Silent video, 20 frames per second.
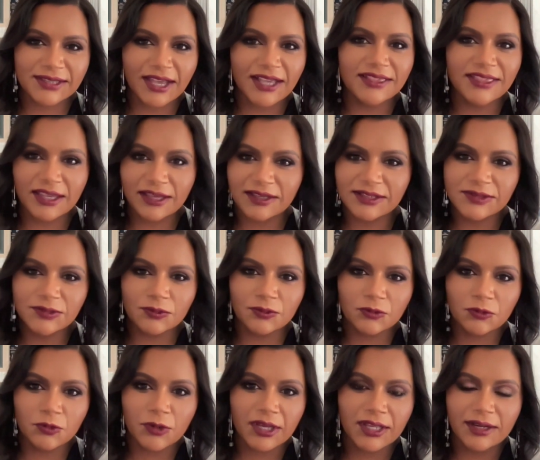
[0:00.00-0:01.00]
I think is
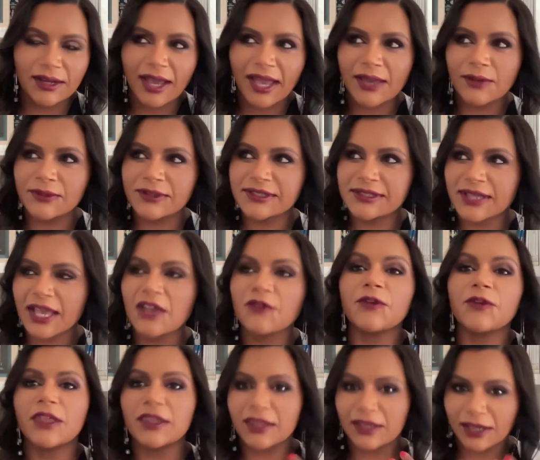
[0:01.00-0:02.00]
what I was I
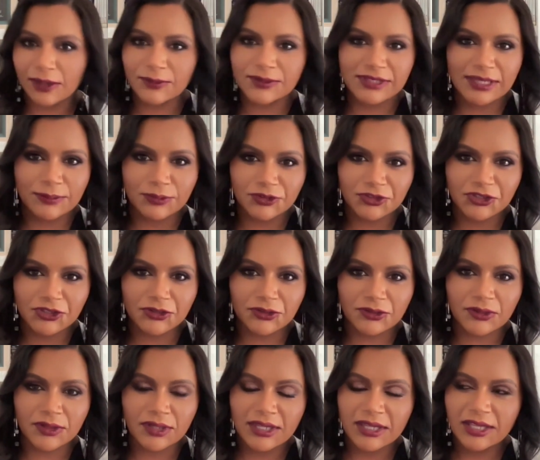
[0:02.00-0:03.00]
felt like I was able to to
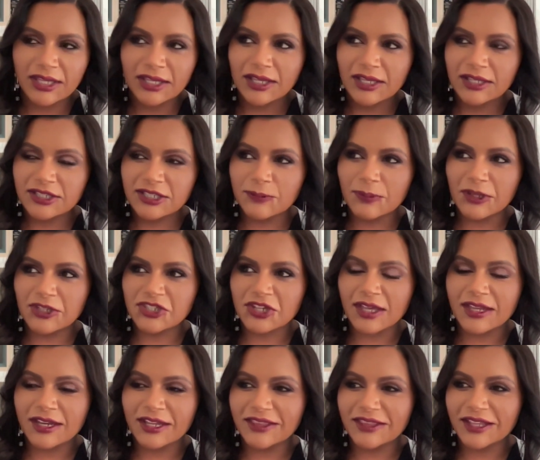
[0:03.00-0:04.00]
mm-hmm. pitch
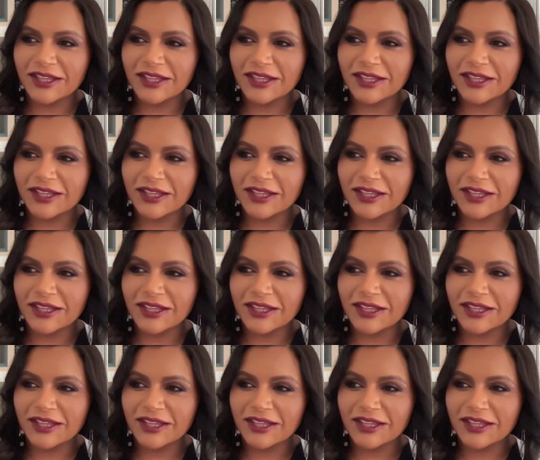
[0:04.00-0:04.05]
on. And then